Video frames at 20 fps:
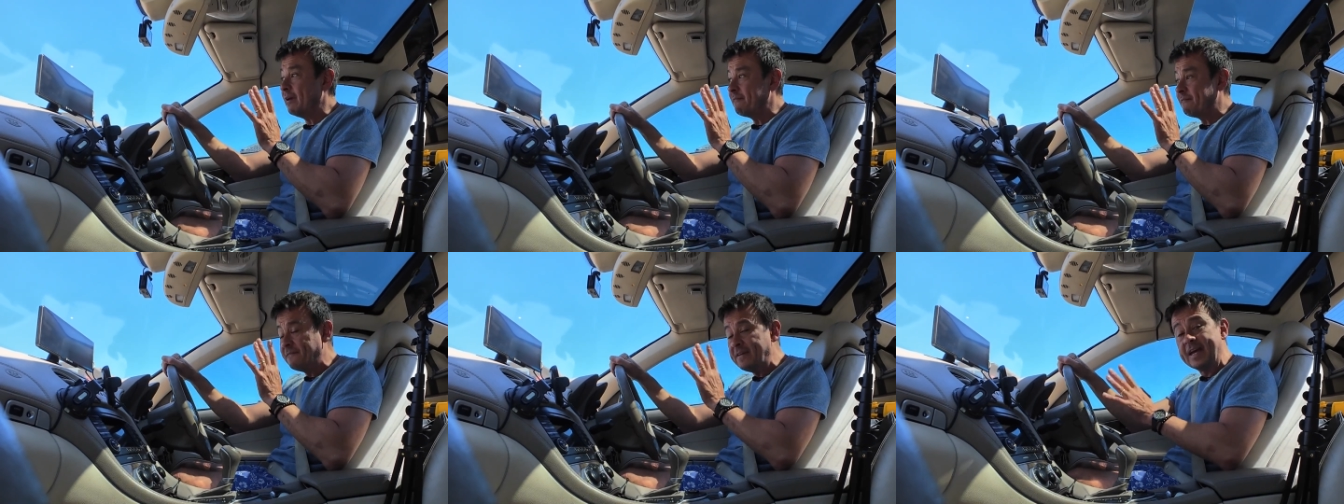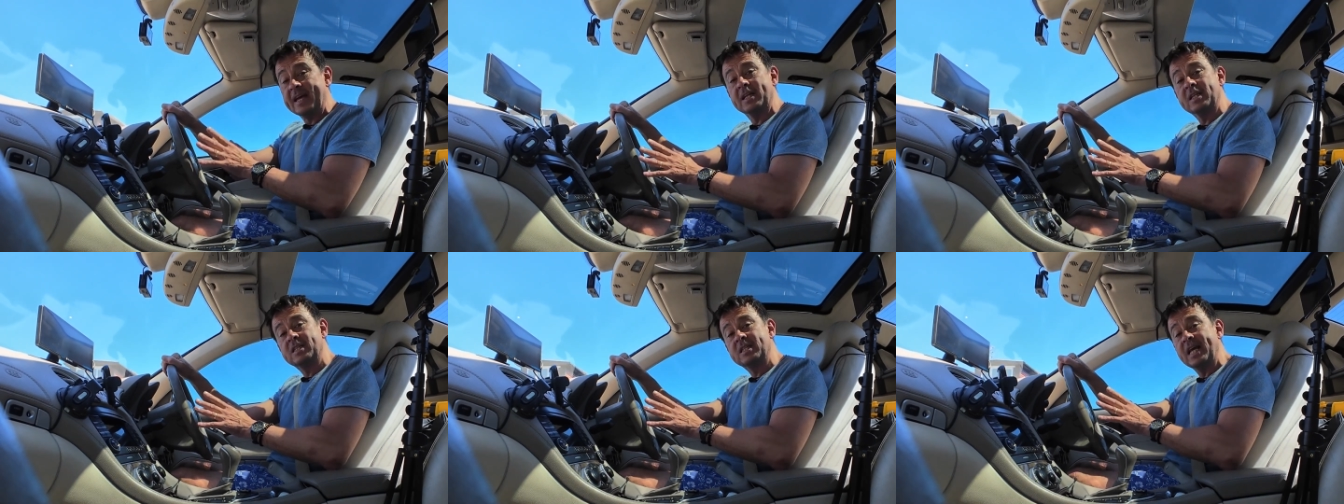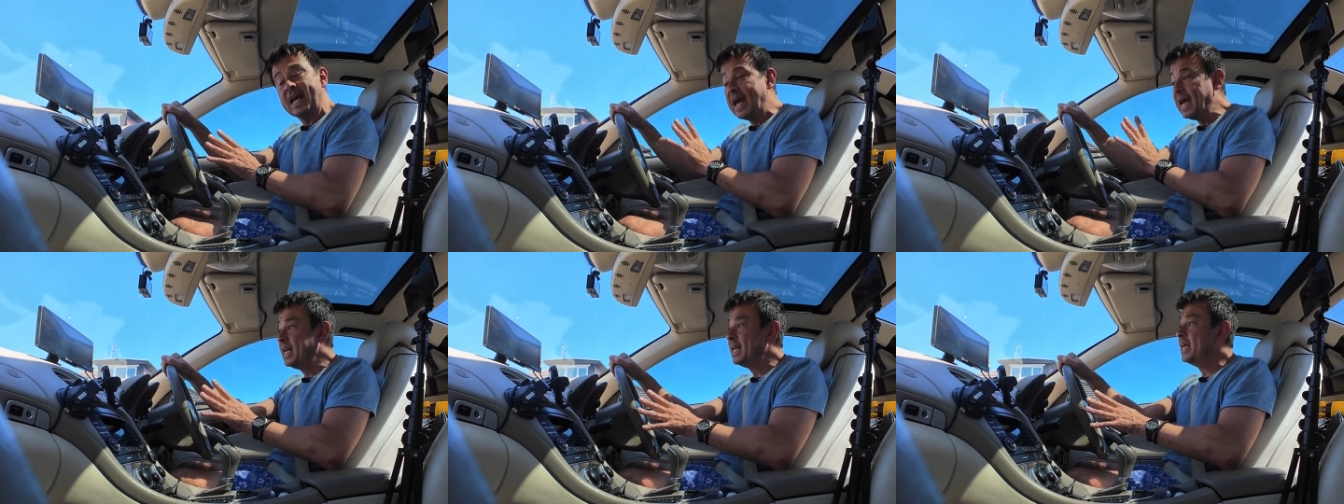
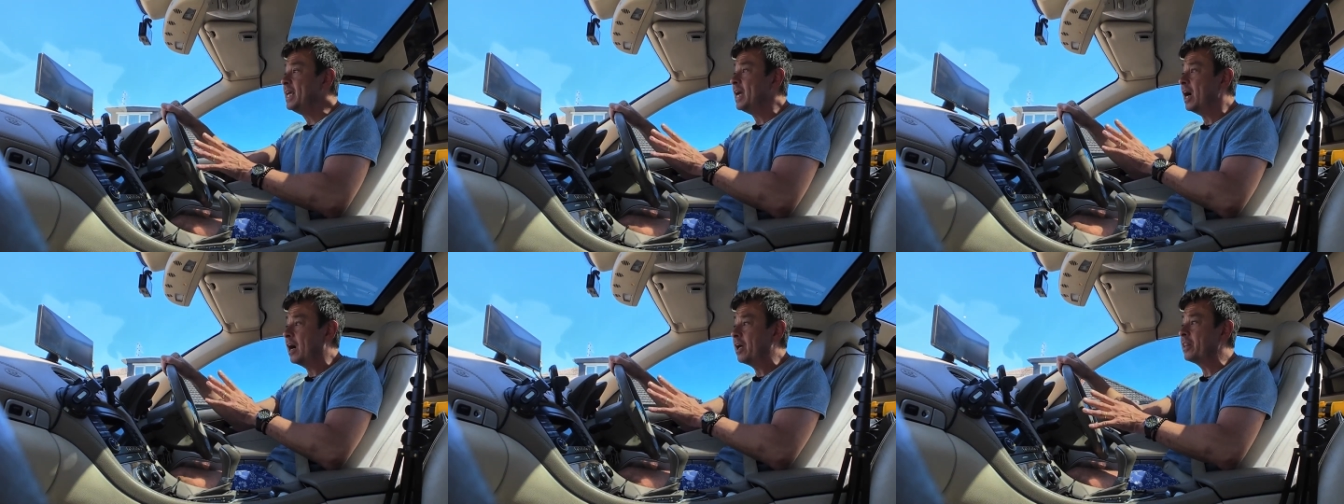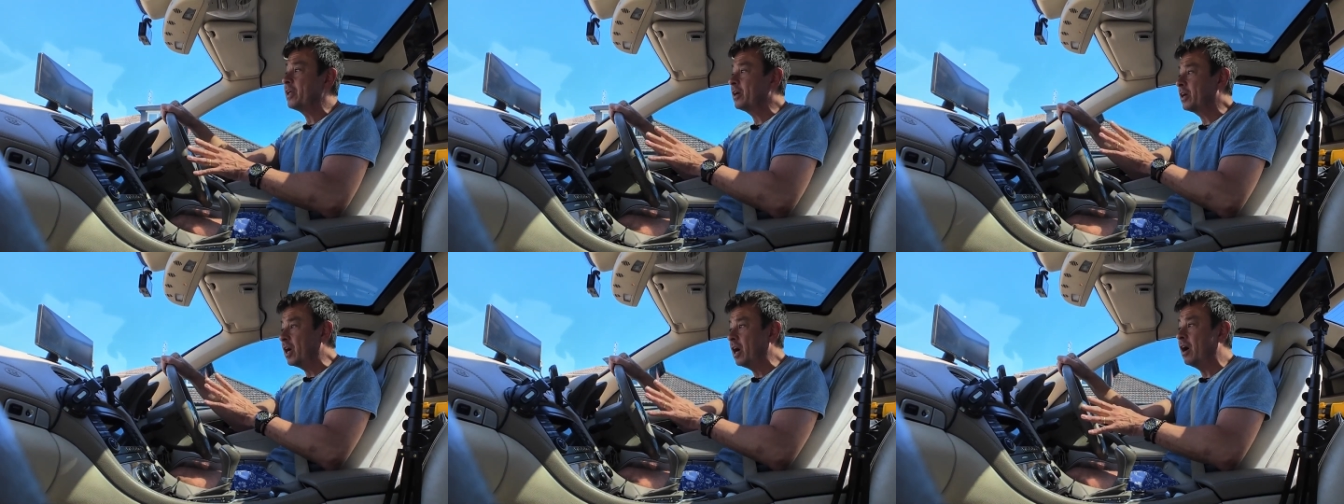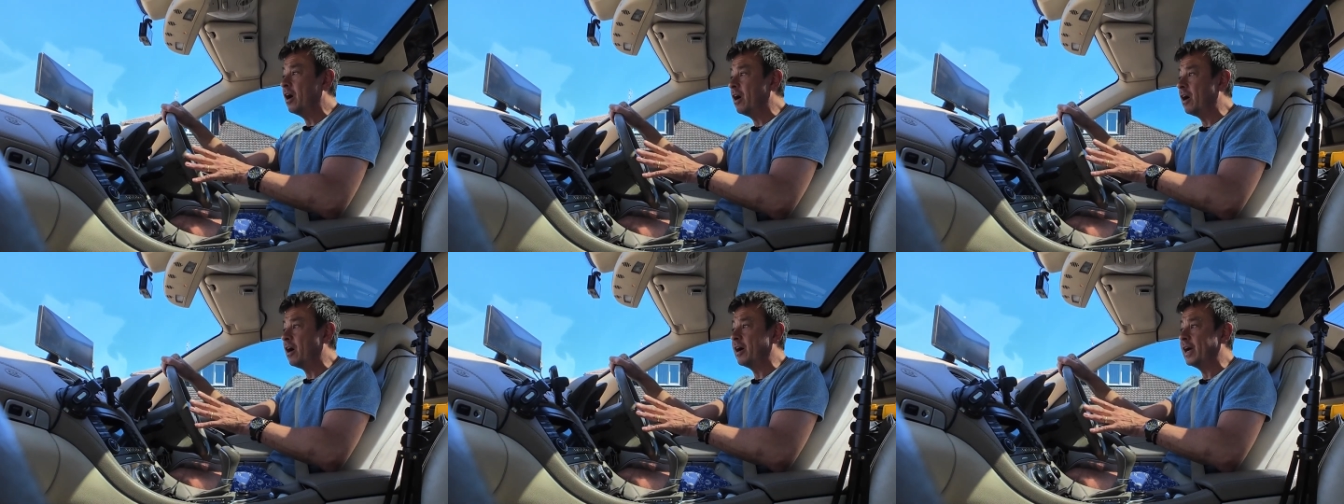fits any other
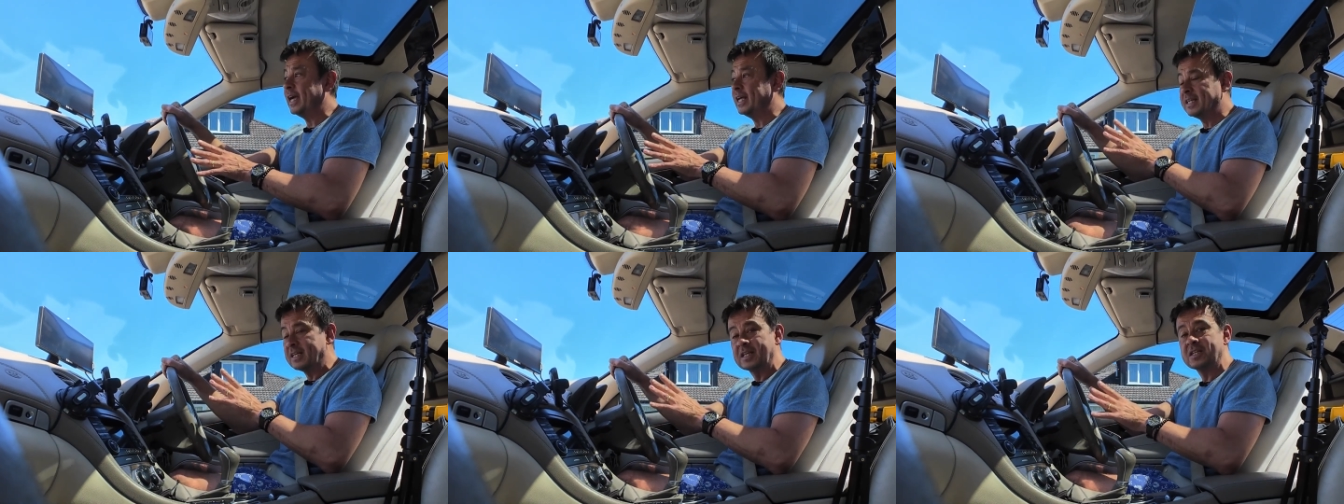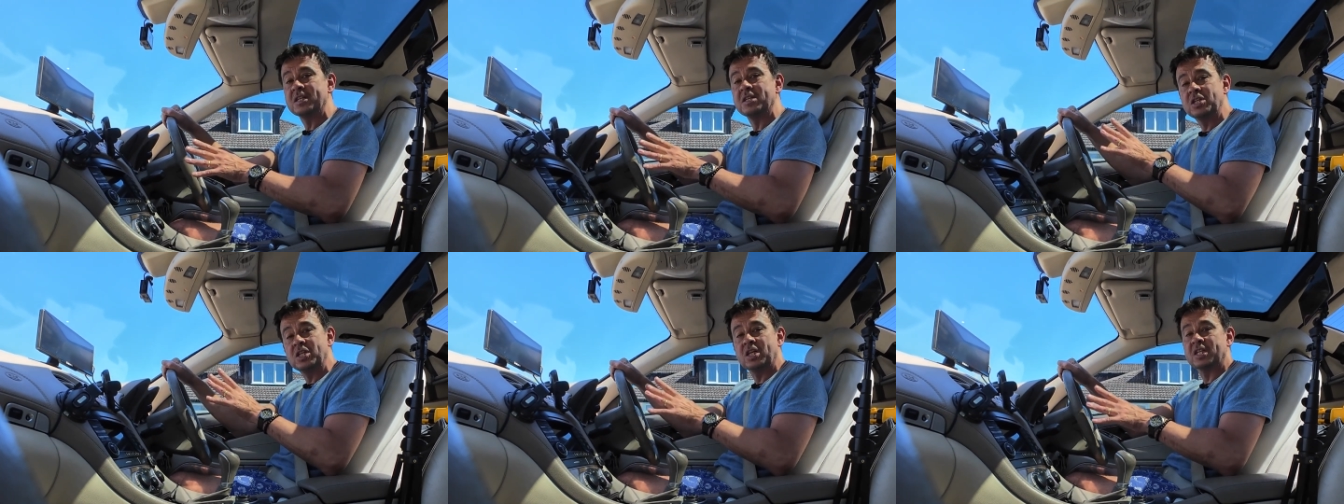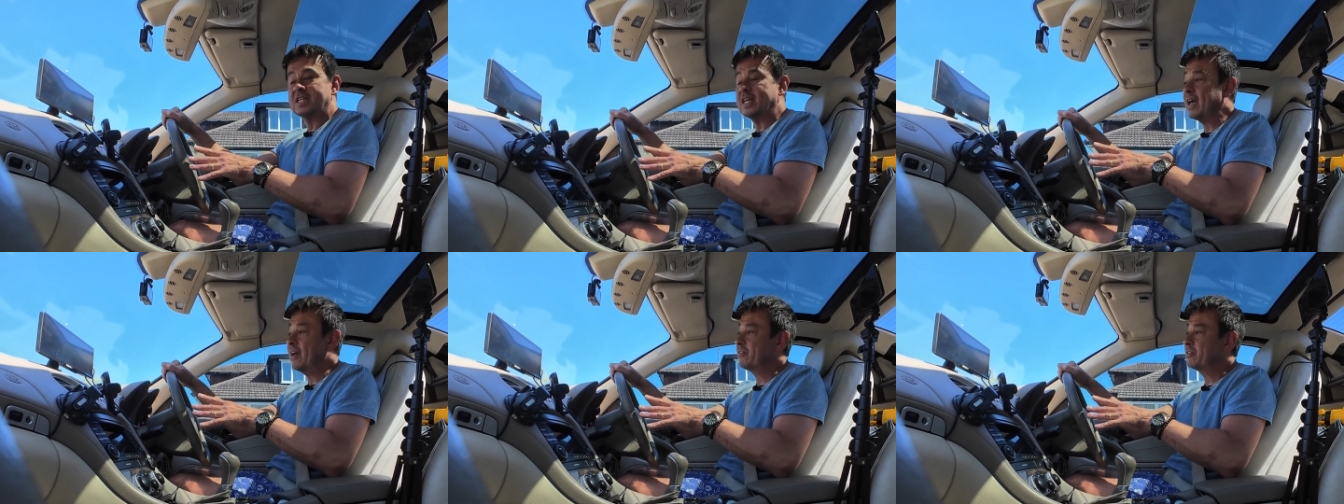car. It doesn't
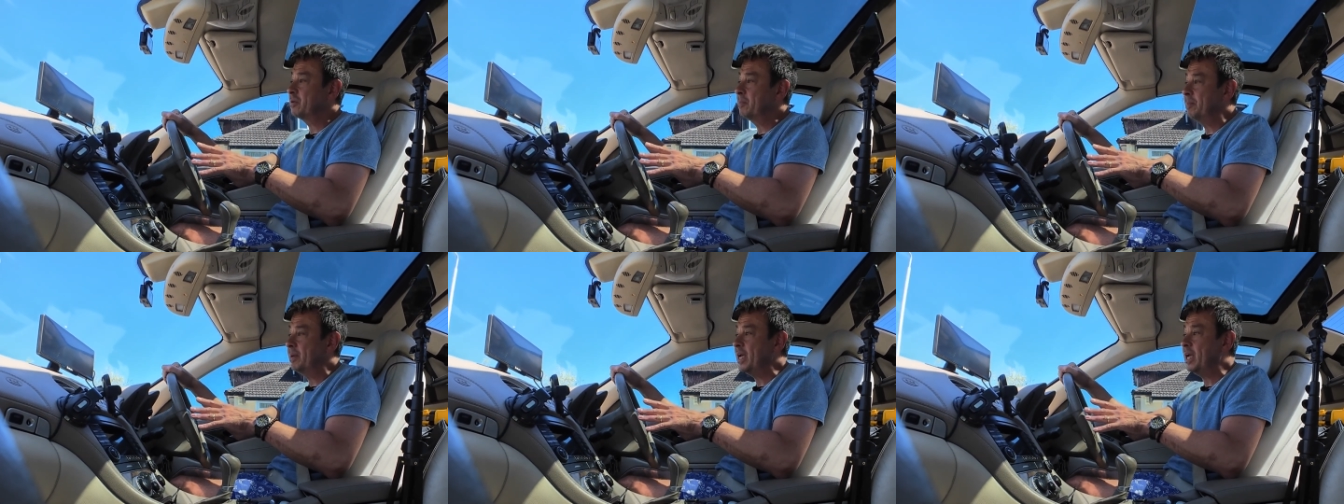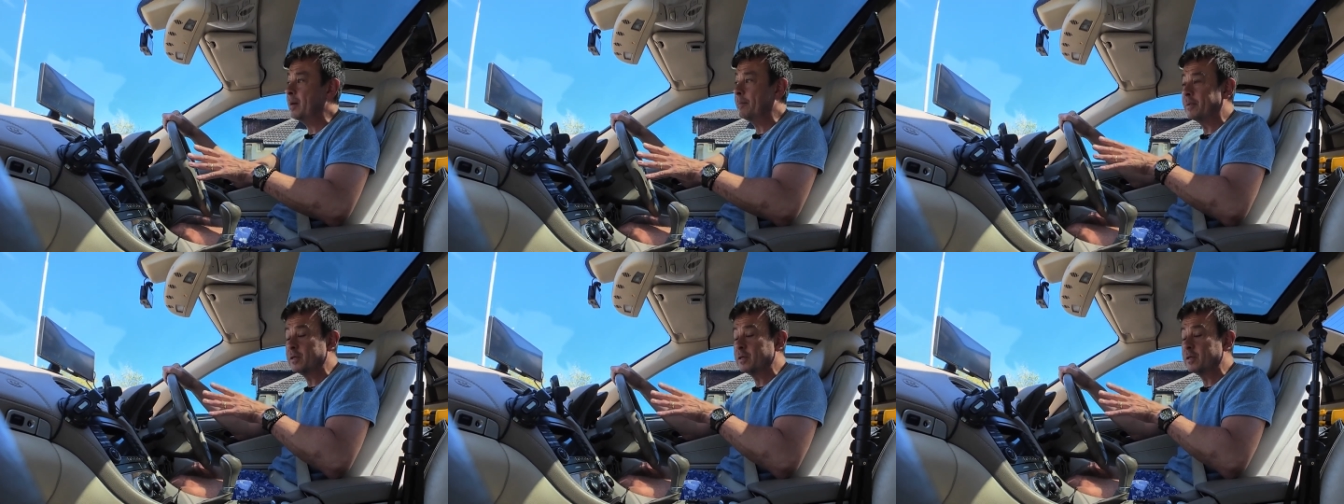just have to be a